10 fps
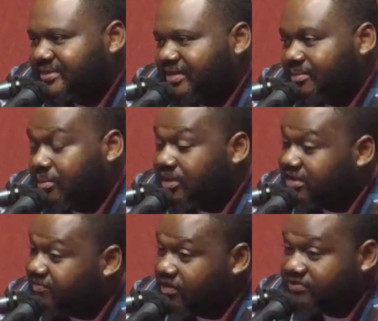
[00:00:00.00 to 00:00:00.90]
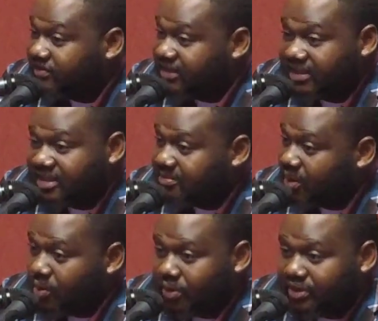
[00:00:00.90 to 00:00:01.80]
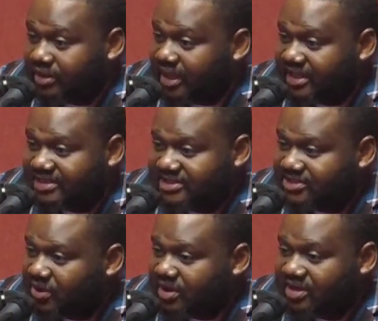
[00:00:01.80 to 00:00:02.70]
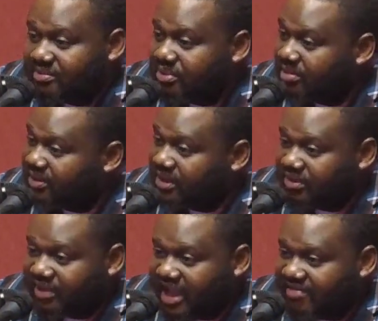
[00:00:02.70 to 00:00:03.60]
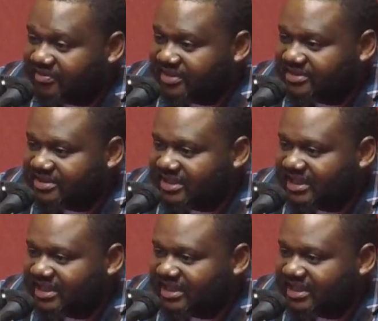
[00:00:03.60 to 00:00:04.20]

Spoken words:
Many folks forget that my work actually started in public health advocacy.